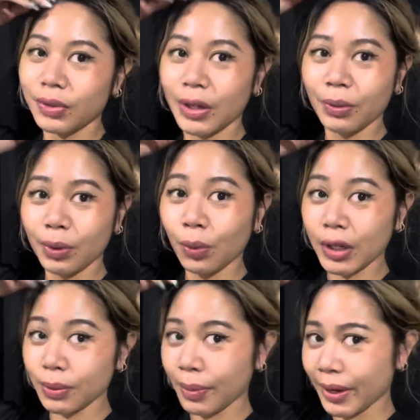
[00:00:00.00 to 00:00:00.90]
They will
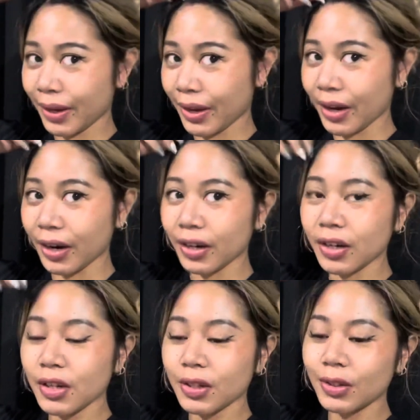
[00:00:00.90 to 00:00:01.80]
wash my hair,
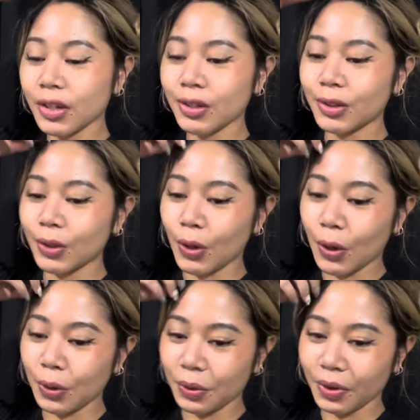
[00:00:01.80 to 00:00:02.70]

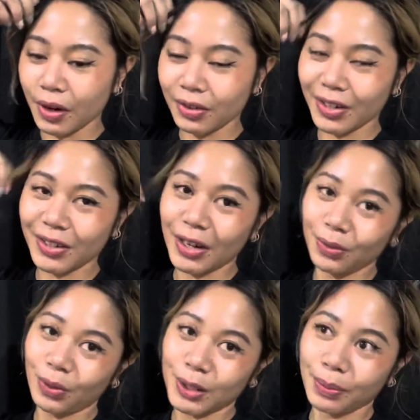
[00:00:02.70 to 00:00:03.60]
so I'd rather not
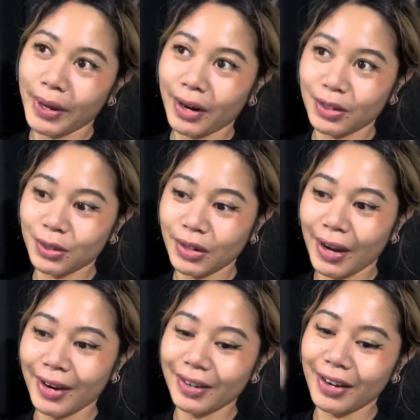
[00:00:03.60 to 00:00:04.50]
wash my hair
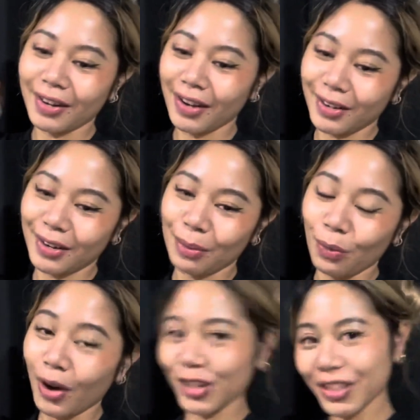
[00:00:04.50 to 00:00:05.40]
tonight and let them
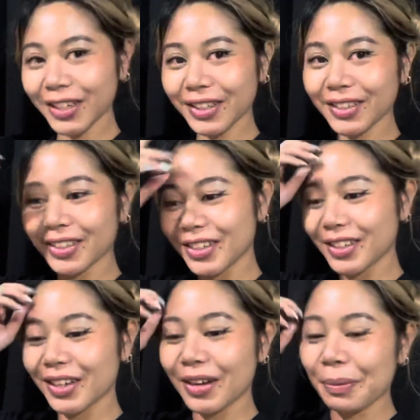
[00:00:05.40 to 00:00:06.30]
wash it.
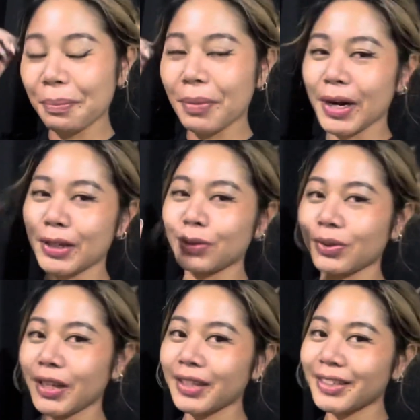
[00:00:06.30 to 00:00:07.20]
Para
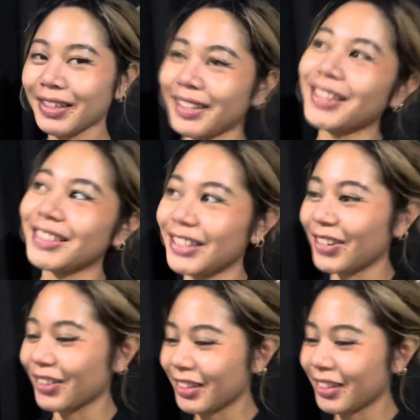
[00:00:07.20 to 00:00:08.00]
sulit. Charot.